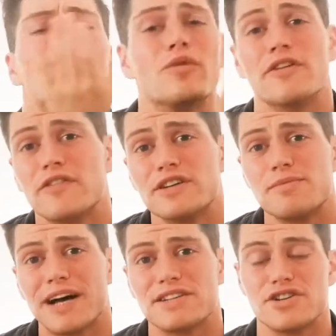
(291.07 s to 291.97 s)
one of the first
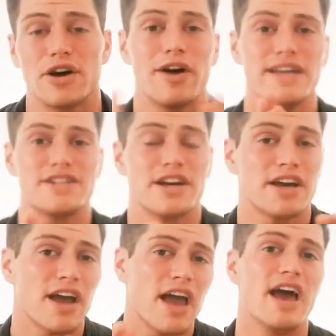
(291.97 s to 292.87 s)
spots to show
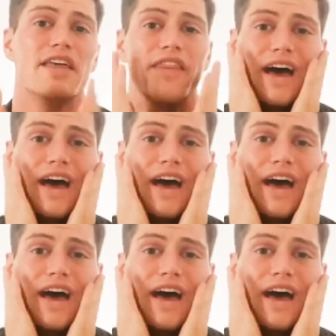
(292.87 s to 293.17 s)
aging, and